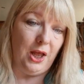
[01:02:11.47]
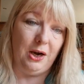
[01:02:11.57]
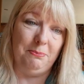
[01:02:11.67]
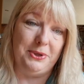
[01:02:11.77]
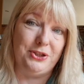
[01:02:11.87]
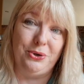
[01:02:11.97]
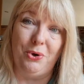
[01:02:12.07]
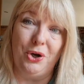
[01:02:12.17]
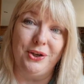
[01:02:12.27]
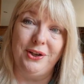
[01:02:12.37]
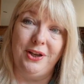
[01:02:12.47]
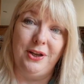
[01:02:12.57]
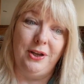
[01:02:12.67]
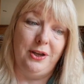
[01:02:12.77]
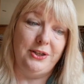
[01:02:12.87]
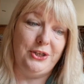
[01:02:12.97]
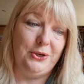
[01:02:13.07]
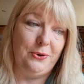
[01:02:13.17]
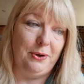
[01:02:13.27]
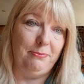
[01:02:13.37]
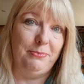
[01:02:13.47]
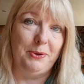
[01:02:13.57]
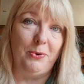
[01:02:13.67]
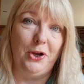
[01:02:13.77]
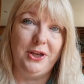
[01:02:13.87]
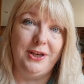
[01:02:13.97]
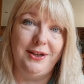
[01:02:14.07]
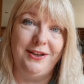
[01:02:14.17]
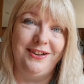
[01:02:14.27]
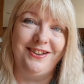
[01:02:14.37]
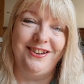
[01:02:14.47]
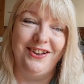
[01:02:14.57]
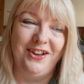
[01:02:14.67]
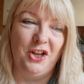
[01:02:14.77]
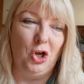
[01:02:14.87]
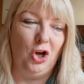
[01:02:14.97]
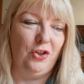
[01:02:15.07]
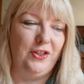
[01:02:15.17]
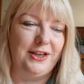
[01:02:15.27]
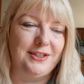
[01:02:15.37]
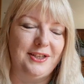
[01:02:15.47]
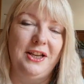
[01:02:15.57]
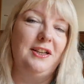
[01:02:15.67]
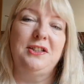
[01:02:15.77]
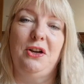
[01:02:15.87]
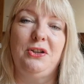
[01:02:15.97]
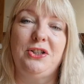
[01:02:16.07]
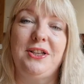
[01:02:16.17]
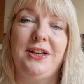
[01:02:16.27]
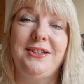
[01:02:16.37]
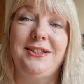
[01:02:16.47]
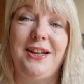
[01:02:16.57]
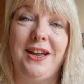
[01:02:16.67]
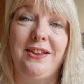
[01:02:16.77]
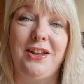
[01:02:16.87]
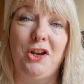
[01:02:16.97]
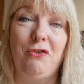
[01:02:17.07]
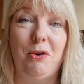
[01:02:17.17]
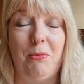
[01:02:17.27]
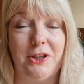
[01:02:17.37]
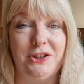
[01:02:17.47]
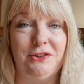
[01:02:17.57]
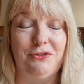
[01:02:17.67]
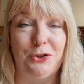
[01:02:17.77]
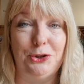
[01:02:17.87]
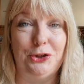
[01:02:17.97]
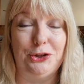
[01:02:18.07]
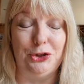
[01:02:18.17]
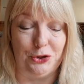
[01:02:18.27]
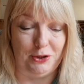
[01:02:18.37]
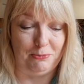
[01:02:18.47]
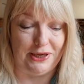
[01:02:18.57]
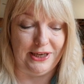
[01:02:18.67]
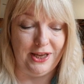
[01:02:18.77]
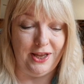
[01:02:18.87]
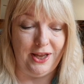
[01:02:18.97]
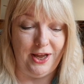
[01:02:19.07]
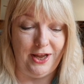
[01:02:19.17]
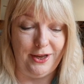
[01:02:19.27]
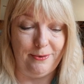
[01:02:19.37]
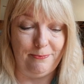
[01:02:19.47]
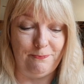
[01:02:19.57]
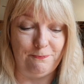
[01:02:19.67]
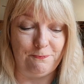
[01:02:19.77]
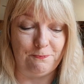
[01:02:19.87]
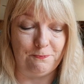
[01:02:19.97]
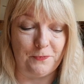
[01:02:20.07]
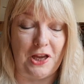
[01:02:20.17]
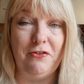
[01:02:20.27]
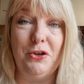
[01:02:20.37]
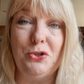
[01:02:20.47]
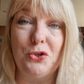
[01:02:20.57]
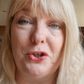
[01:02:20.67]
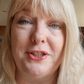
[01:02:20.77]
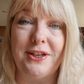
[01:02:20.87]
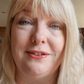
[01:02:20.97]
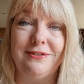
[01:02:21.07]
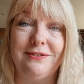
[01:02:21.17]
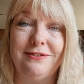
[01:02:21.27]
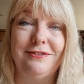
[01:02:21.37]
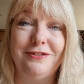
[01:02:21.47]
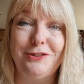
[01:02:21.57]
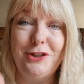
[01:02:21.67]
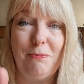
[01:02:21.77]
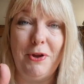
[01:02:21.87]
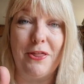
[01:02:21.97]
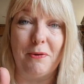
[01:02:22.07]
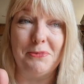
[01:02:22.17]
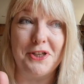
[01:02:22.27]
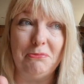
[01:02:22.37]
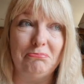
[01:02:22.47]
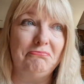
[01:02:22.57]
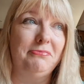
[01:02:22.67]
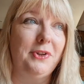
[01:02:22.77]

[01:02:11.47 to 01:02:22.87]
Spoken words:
I'm a bit too hot to be working on this. So I'd just like to say thank you very much for joining me. If you enjoyed it, give me a thumbs up.